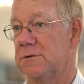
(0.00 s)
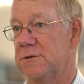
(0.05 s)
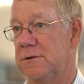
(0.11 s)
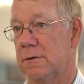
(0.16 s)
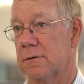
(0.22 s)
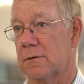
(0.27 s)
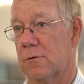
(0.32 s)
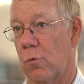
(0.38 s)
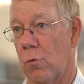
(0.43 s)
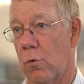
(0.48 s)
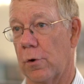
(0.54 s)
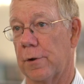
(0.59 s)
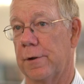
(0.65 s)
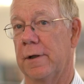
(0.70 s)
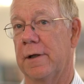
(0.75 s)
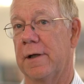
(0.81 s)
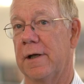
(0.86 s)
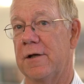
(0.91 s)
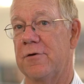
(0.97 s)
sheer
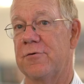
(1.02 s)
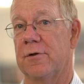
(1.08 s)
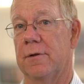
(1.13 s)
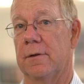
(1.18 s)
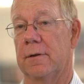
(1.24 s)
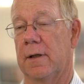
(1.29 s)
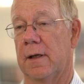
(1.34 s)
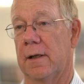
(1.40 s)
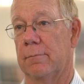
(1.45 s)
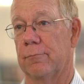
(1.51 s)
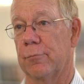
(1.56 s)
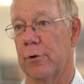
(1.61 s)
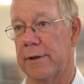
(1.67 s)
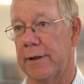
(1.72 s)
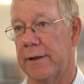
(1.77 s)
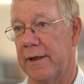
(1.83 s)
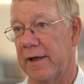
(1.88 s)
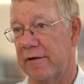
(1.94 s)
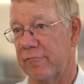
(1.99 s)
coordination and
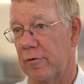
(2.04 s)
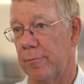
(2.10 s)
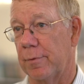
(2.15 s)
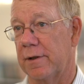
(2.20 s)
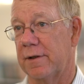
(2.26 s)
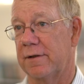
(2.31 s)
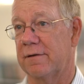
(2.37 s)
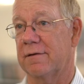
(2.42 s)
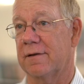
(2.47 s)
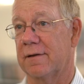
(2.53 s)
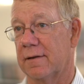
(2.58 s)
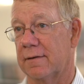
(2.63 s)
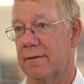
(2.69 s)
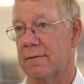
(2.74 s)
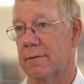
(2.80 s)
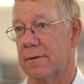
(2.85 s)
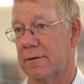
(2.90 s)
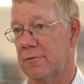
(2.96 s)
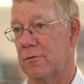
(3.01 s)
bringing everybody
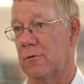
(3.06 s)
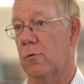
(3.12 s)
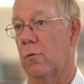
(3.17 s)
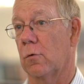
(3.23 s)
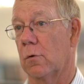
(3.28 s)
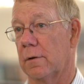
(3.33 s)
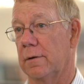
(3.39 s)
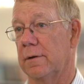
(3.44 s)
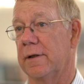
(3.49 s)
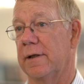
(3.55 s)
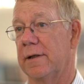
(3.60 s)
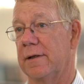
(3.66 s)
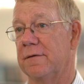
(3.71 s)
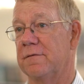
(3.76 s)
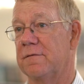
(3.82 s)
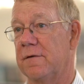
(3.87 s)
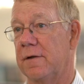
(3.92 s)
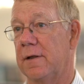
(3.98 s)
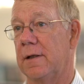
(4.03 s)
together in a
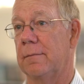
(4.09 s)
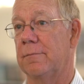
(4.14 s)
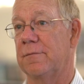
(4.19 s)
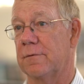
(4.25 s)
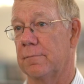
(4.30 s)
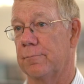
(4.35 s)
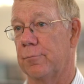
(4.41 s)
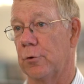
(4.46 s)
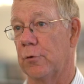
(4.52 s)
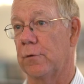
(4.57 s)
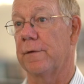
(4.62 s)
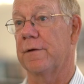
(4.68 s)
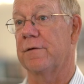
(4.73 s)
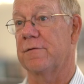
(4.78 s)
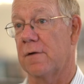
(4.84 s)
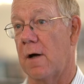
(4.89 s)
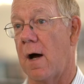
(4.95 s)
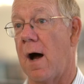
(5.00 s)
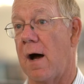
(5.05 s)
coordinated team to pull
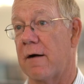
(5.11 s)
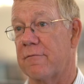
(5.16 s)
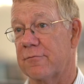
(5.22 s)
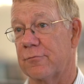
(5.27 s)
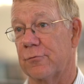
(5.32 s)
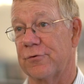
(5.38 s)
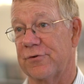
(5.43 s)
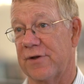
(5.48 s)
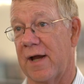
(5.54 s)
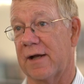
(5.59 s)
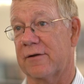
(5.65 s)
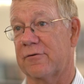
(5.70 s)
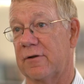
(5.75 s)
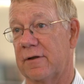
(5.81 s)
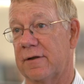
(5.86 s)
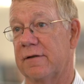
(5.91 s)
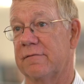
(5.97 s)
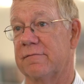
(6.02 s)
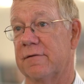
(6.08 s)
this off was
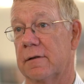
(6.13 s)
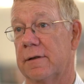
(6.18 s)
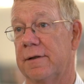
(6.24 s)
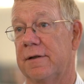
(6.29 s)
actually a very